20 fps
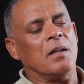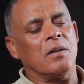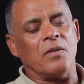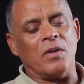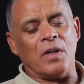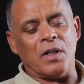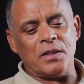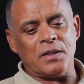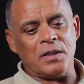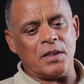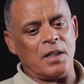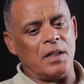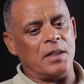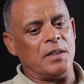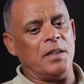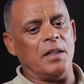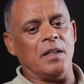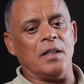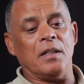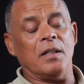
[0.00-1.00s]
Grass
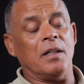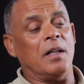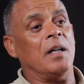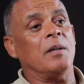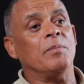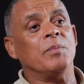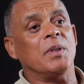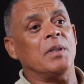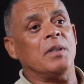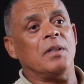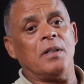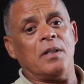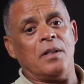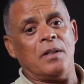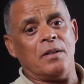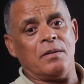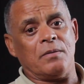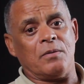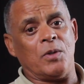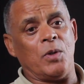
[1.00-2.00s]
cutting. I'm a
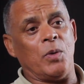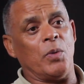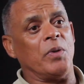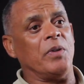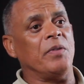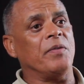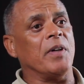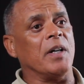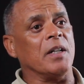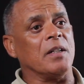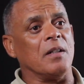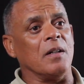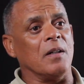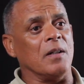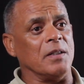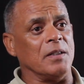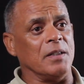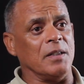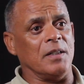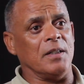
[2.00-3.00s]
glorified
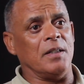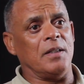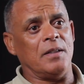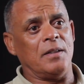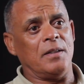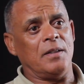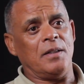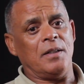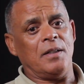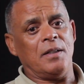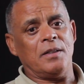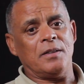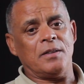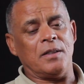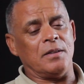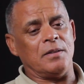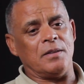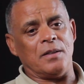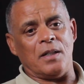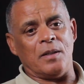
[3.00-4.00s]
gardener.
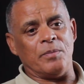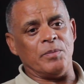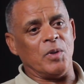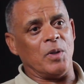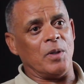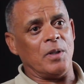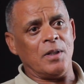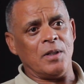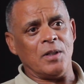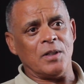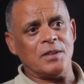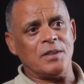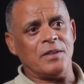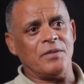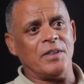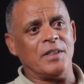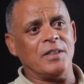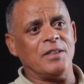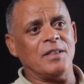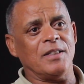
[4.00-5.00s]
So I'm not a
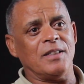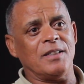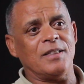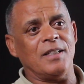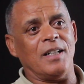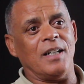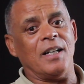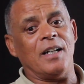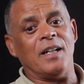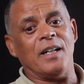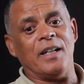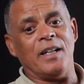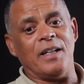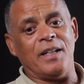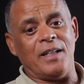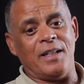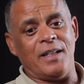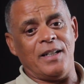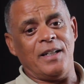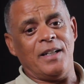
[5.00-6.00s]
conservationist.
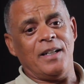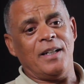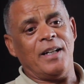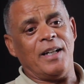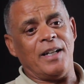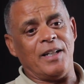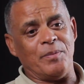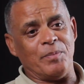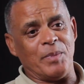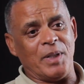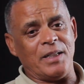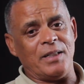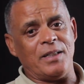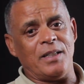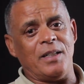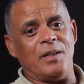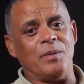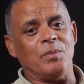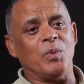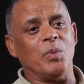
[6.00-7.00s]
I and my
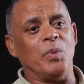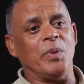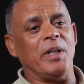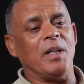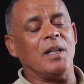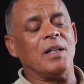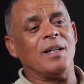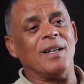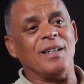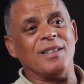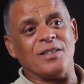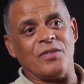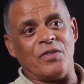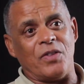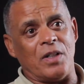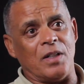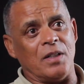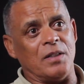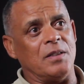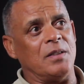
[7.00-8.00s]
team, we cut
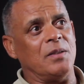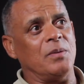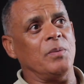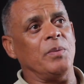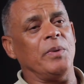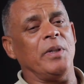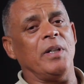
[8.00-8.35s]
grass. We